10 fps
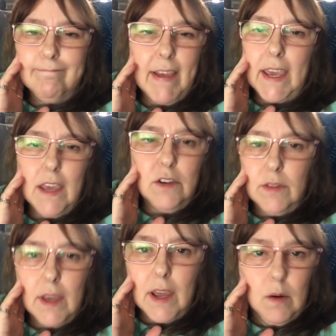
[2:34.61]
I can't do
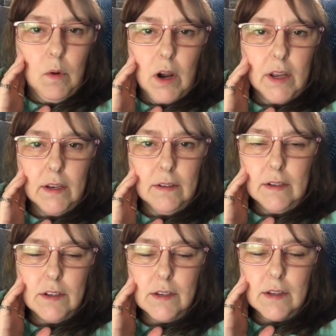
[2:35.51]
that kind of walking.
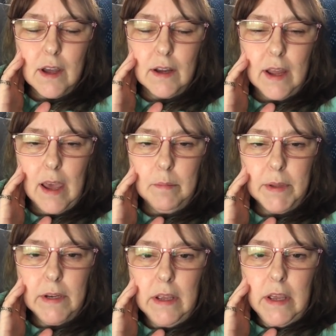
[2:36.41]
It's just not going to
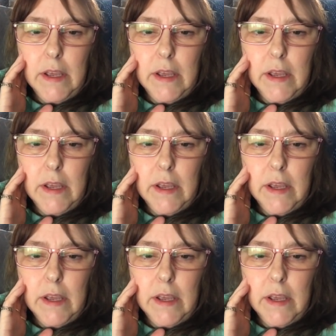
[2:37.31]
happen.